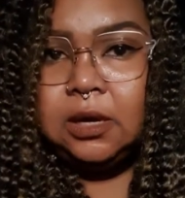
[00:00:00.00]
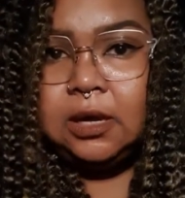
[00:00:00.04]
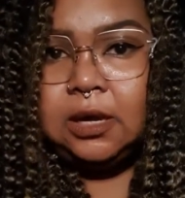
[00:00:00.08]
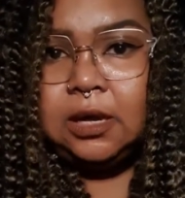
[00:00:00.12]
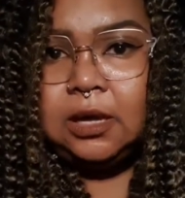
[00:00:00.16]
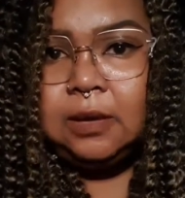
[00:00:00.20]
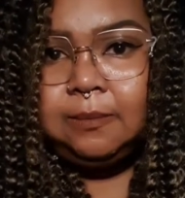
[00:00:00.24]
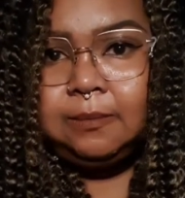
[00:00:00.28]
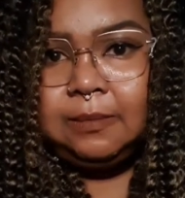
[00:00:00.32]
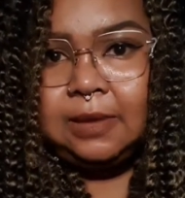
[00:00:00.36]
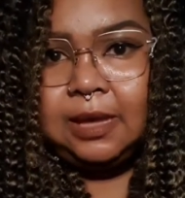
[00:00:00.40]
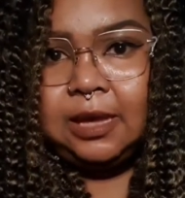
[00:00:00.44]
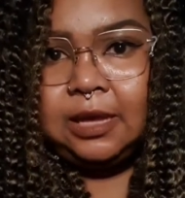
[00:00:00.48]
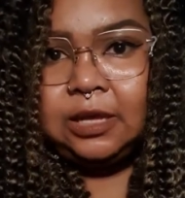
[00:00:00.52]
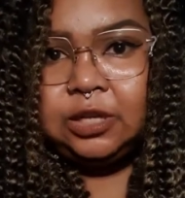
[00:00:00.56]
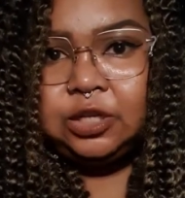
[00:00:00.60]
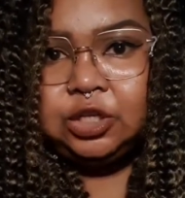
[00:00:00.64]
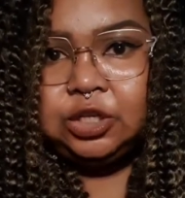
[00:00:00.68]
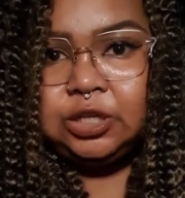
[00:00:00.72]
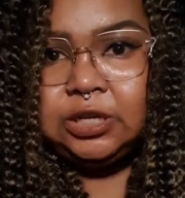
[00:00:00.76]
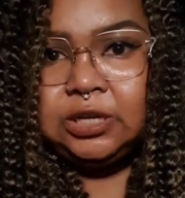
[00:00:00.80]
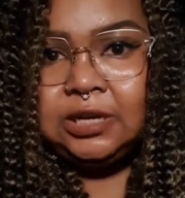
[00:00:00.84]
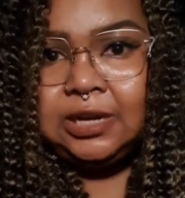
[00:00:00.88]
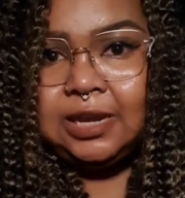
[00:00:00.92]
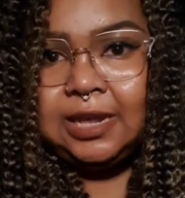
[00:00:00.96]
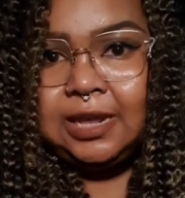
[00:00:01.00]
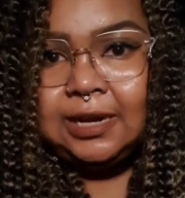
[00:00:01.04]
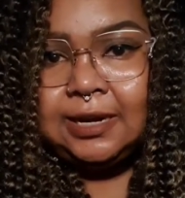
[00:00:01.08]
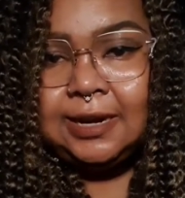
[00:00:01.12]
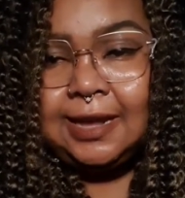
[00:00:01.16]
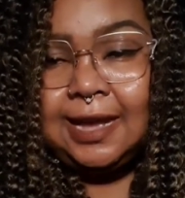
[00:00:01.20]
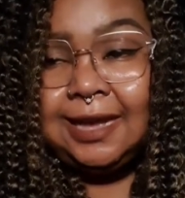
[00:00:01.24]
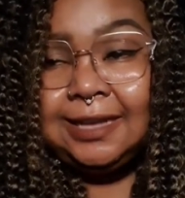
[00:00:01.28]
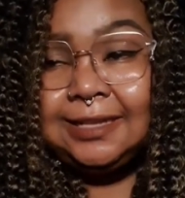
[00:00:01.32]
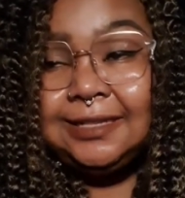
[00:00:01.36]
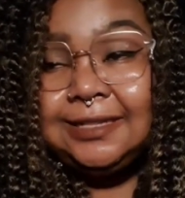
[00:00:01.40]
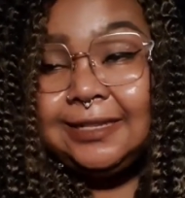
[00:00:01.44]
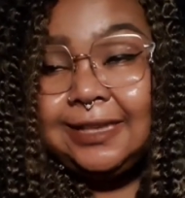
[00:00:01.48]
Imagine it
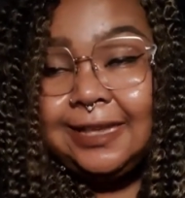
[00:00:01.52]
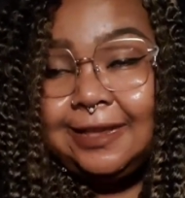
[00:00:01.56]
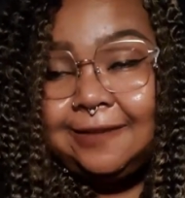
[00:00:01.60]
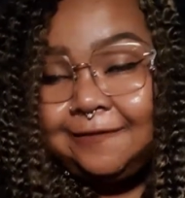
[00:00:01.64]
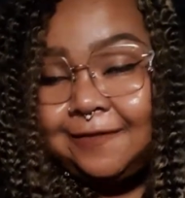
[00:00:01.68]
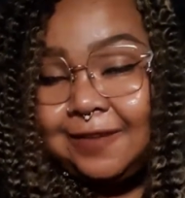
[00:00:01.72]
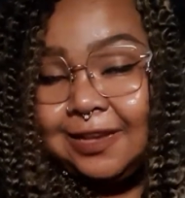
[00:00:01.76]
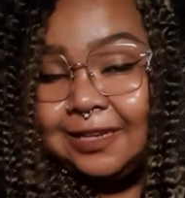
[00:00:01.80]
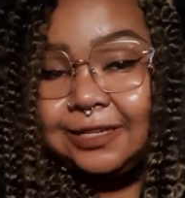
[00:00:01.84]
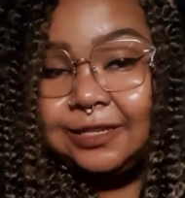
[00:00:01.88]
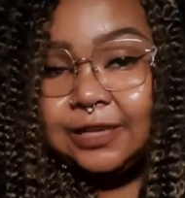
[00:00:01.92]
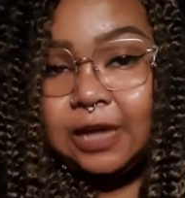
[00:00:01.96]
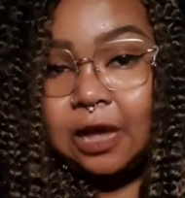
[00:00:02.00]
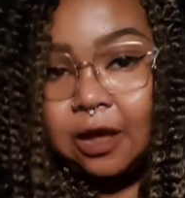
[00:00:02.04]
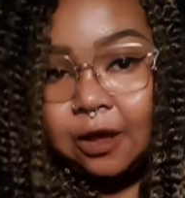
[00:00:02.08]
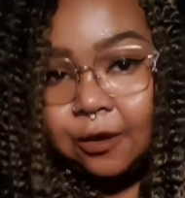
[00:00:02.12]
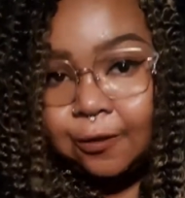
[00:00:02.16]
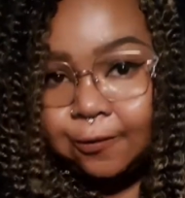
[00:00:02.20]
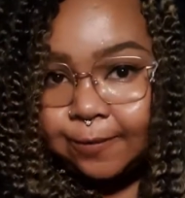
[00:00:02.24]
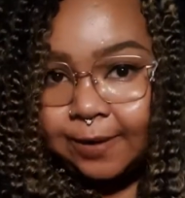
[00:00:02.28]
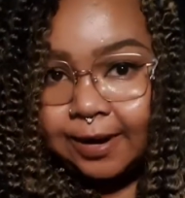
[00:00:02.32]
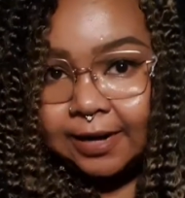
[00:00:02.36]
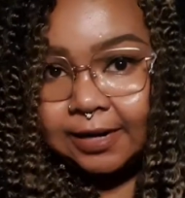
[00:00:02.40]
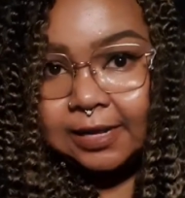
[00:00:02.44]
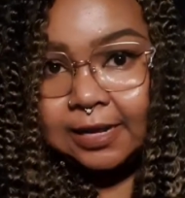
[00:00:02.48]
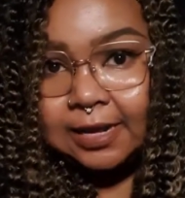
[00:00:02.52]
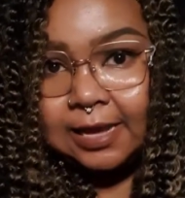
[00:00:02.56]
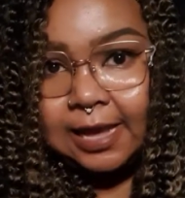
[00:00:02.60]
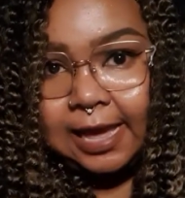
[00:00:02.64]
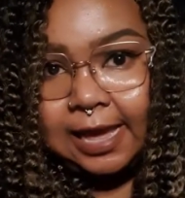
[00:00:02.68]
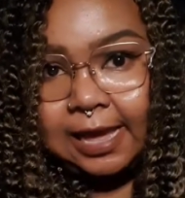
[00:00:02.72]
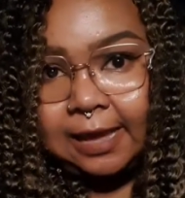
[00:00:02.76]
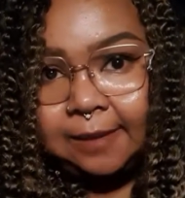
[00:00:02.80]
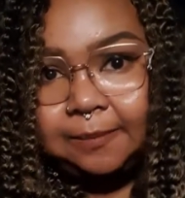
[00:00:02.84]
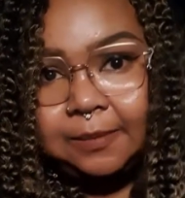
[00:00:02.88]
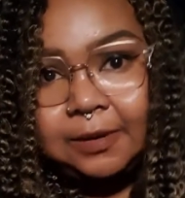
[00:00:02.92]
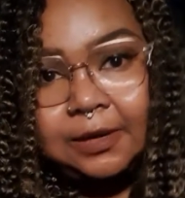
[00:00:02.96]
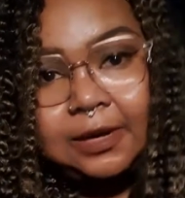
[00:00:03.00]
as if it's already
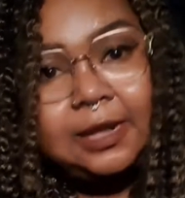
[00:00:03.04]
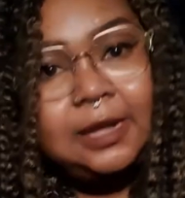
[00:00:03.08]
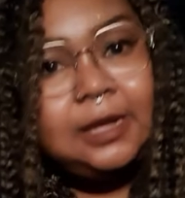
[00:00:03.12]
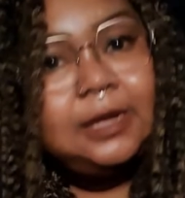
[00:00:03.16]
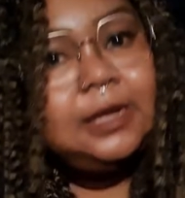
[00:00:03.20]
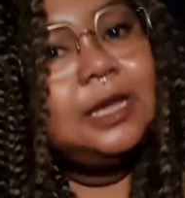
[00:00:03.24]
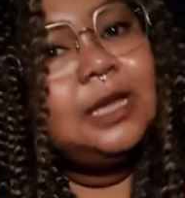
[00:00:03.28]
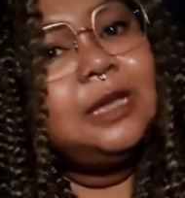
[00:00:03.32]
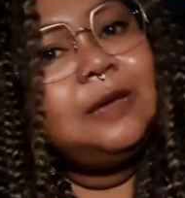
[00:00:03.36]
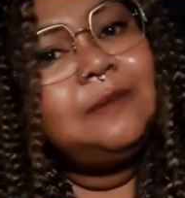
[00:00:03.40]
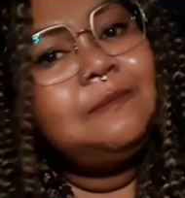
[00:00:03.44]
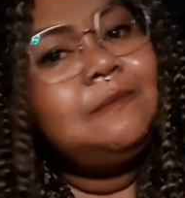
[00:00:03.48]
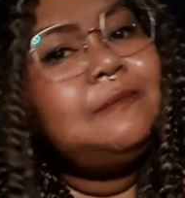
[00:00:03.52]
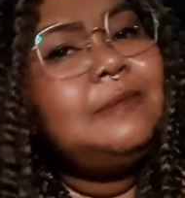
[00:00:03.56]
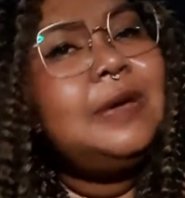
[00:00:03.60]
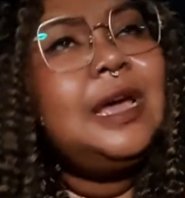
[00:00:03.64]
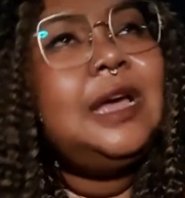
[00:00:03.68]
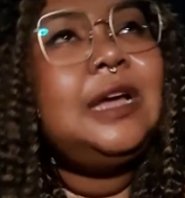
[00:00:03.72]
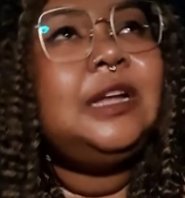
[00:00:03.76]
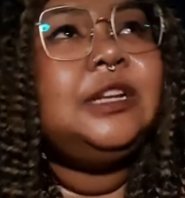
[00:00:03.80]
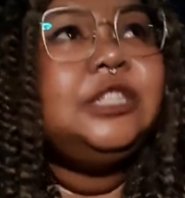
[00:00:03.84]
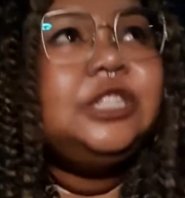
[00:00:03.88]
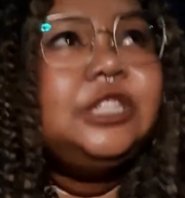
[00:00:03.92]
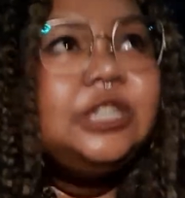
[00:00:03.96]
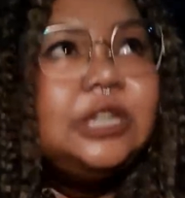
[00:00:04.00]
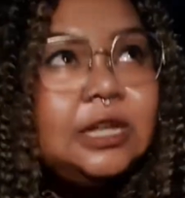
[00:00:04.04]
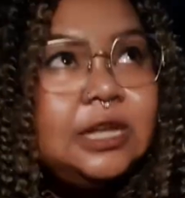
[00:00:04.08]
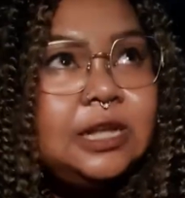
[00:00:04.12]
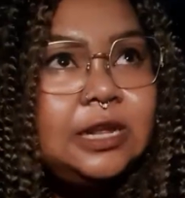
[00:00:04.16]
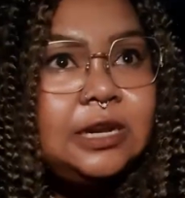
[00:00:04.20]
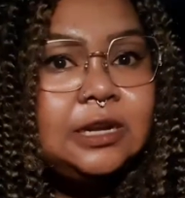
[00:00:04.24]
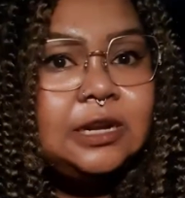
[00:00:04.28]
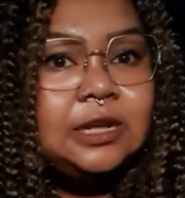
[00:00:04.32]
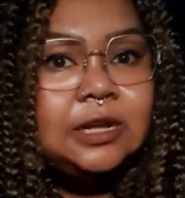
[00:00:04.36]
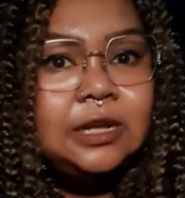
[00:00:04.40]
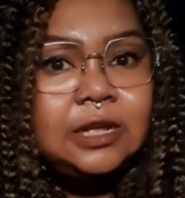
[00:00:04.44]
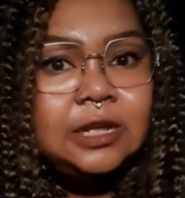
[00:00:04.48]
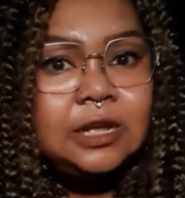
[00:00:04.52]
happening. Imagine
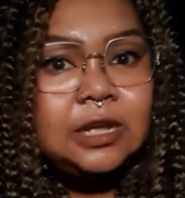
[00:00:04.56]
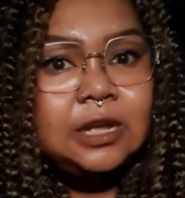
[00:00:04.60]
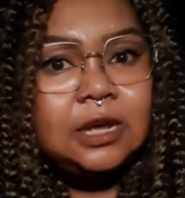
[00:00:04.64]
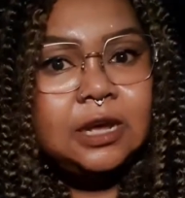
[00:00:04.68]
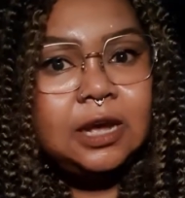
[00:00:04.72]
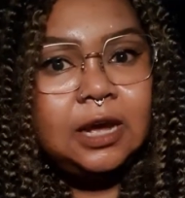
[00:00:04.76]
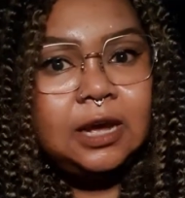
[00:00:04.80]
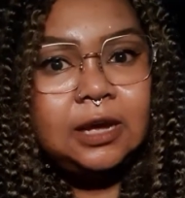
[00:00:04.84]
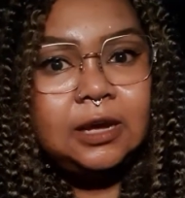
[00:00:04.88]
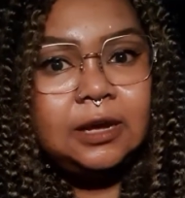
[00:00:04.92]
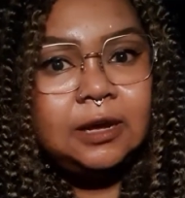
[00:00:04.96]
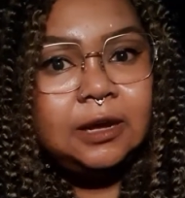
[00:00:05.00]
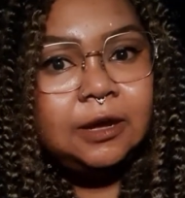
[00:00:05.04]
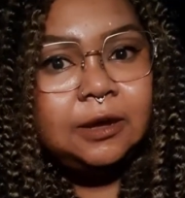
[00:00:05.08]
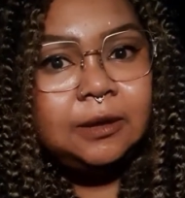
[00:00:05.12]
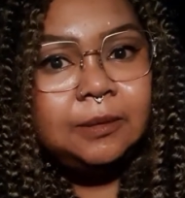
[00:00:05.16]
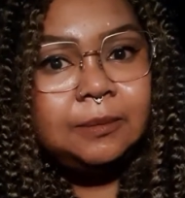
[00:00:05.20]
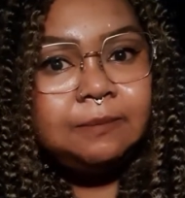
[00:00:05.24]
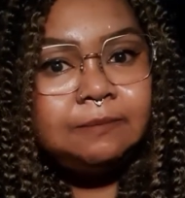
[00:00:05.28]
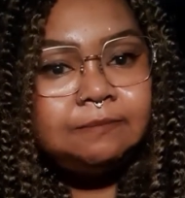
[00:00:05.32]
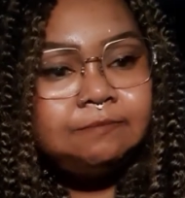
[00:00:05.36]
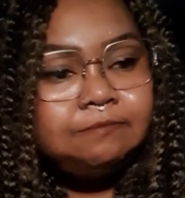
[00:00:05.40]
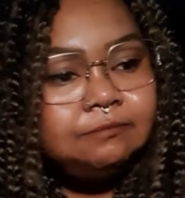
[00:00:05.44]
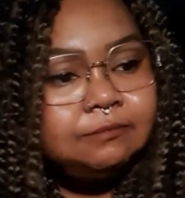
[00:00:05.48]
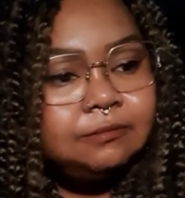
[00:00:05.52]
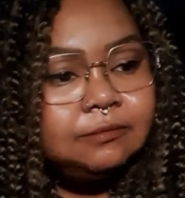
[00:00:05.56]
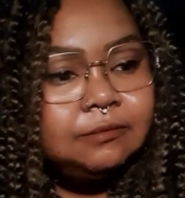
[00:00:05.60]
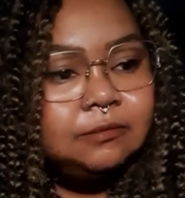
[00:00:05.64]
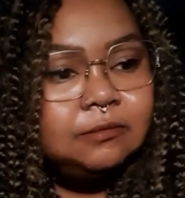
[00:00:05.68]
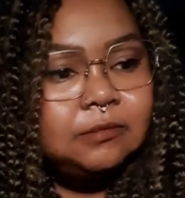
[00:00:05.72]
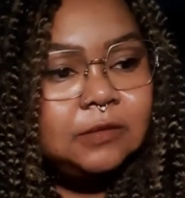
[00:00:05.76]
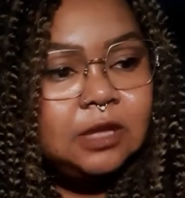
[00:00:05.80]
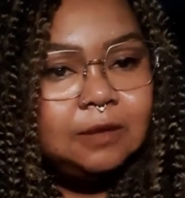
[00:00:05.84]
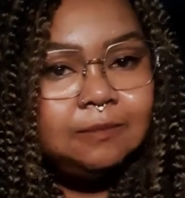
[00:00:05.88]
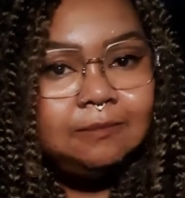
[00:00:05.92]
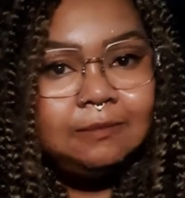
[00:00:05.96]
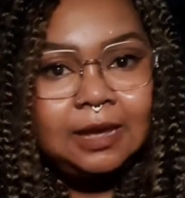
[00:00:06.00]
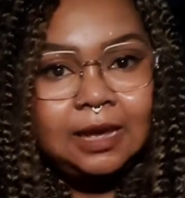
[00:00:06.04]

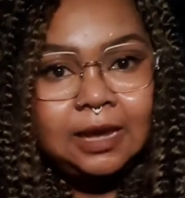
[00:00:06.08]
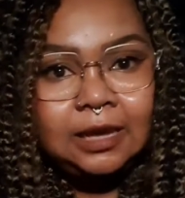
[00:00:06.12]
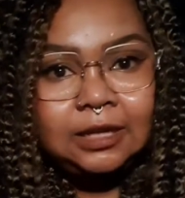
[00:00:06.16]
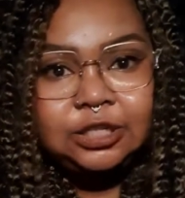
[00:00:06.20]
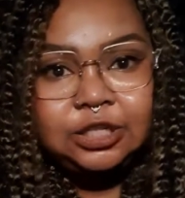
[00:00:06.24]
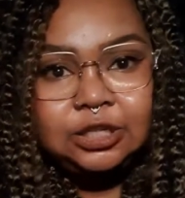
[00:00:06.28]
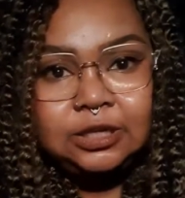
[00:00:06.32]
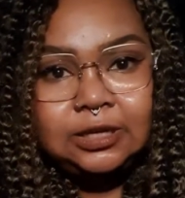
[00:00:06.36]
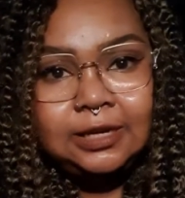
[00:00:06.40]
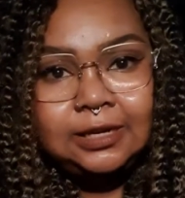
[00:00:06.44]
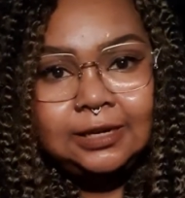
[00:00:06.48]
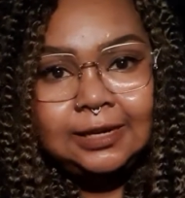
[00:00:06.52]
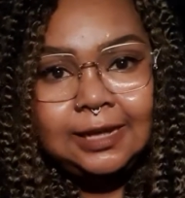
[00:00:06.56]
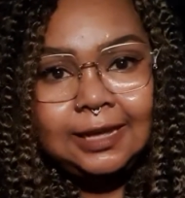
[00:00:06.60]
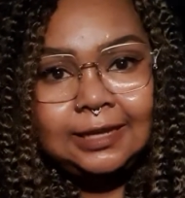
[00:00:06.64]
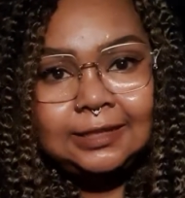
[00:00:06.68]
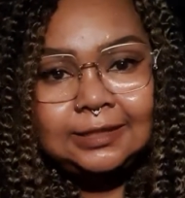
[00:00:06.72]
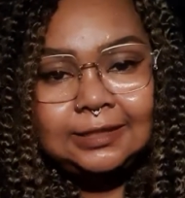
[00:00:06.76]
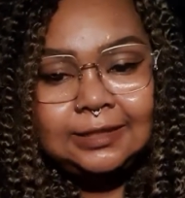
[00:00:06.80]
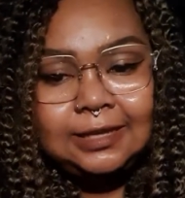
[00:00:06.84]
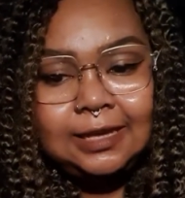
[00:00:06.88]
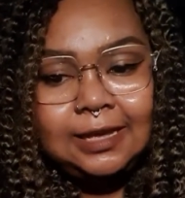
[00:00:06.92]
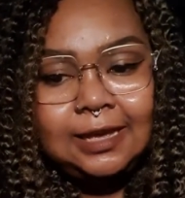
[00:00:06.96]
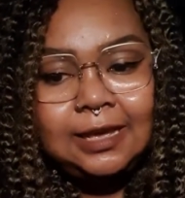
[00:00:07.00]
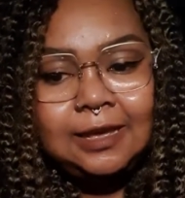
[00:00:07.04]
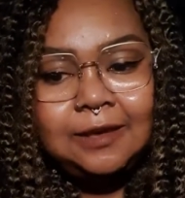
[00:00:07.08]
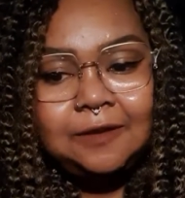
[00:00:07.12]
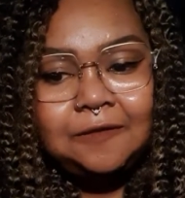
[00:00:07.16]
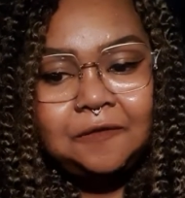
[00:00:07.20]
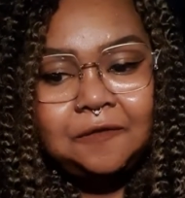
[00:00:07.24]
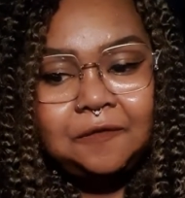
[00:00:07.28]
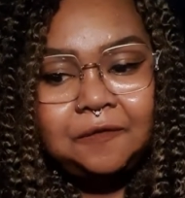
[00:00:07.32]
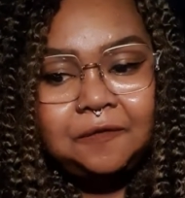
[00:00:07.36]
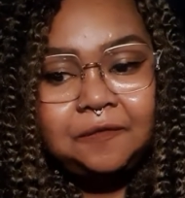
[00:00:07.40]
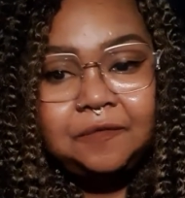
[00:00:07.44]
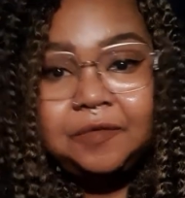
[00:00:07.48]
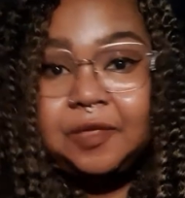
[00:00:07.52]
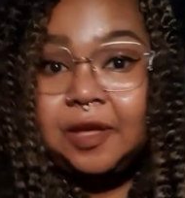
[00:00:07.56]
it as
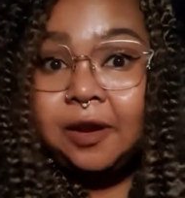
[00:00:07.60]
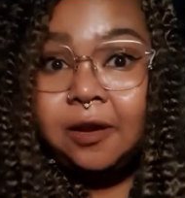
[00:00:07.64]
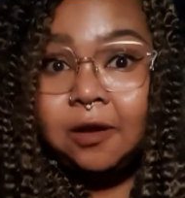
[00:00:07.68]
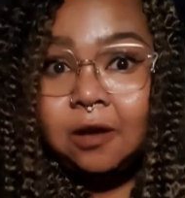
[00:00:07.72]
if they're